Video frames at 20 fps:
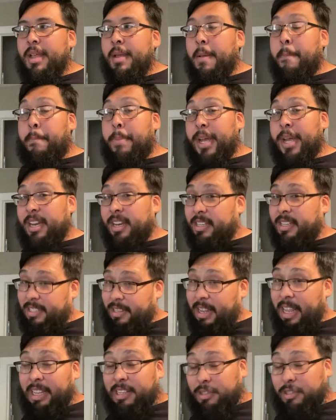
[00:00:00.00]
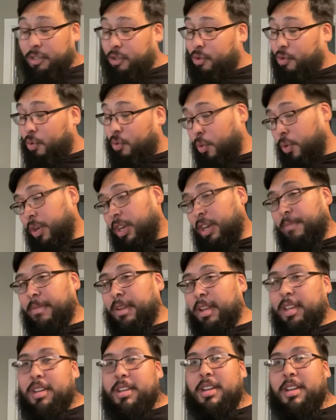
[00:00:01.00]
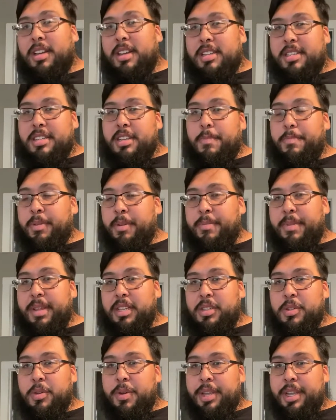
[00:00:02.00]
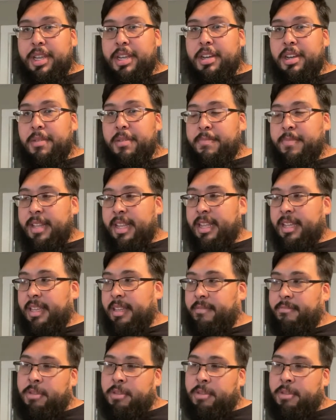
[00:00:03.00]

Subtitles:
But it's extremely good supplemental income that